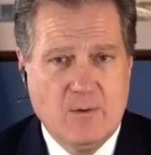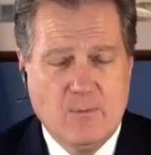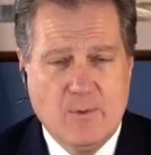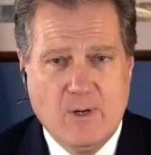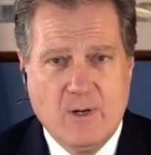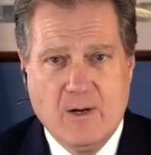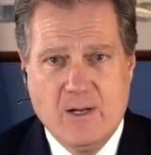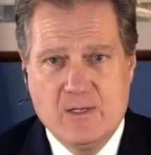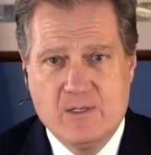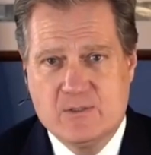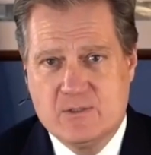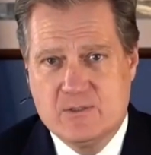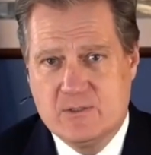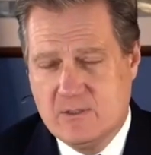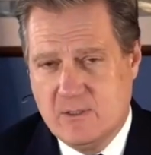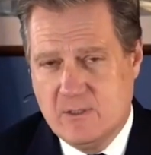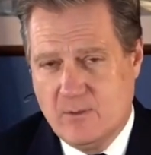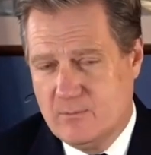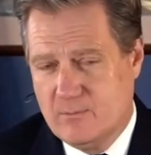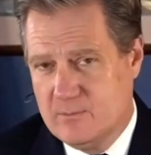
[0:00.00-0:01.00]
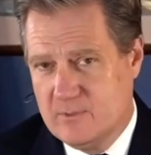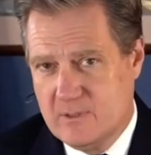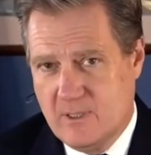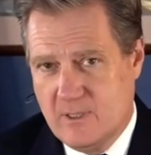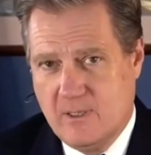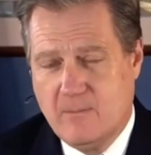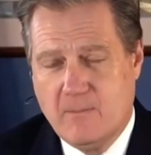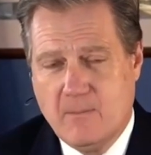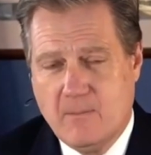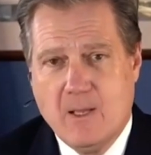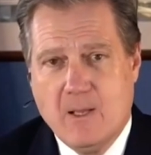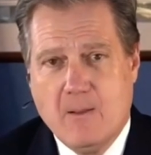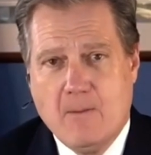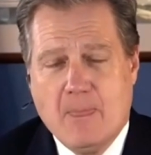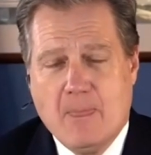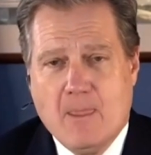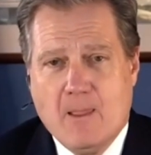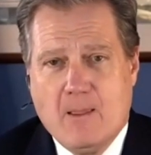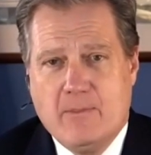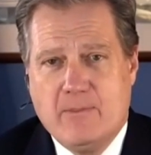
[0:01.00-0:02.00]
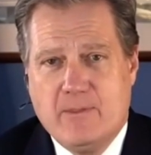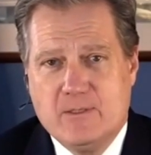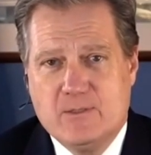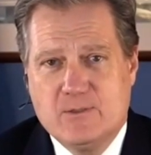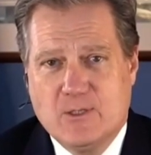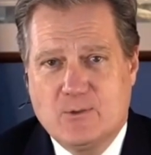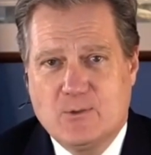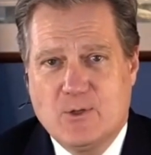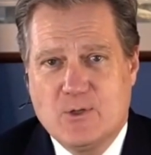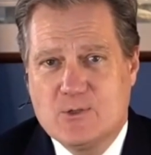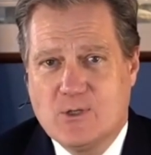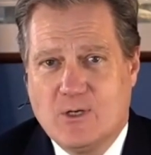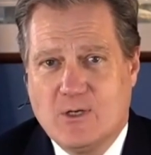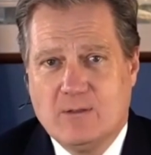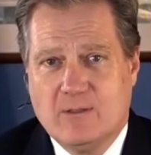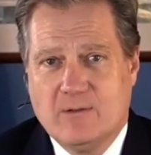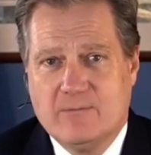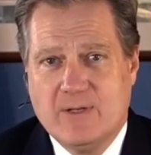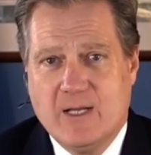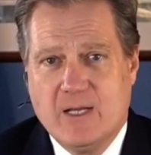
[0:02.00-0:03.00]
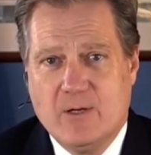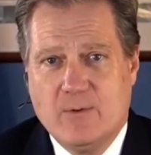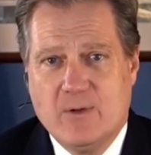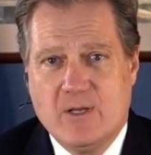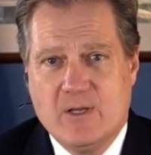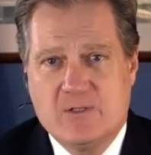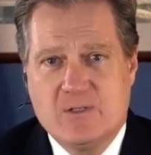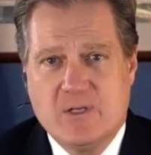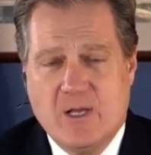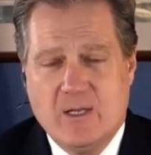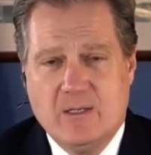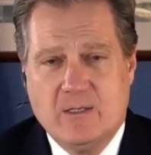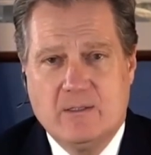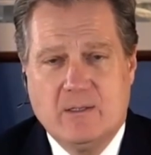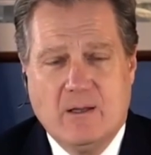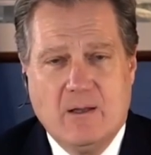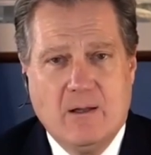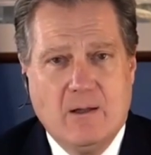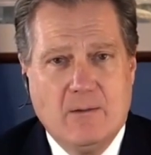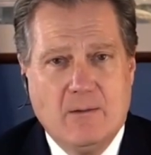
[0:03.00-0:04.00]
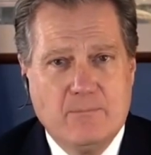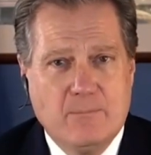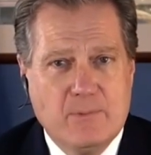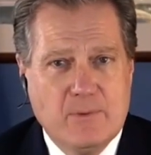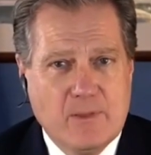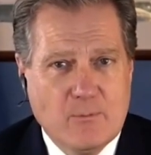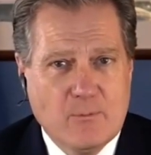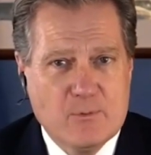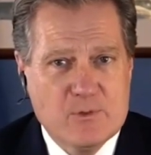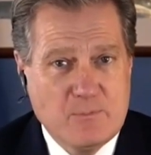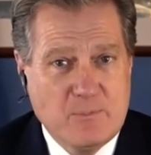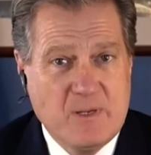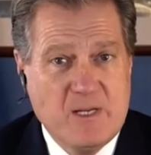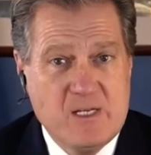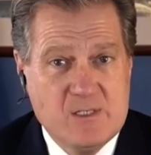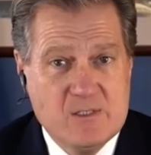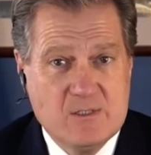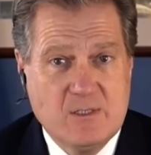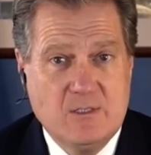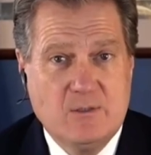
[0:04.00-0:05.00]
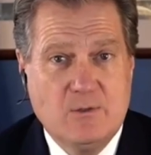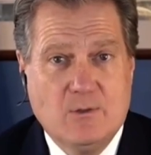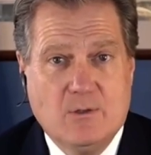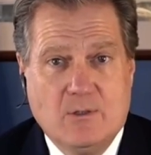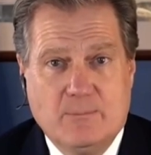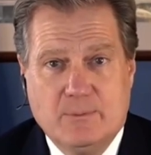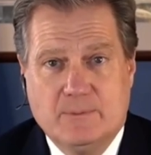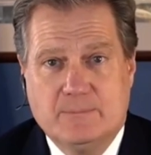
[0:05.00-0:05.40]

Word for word: where, as you know, uh, the Secretary General of NATO has said, uh, there was peace in Europe.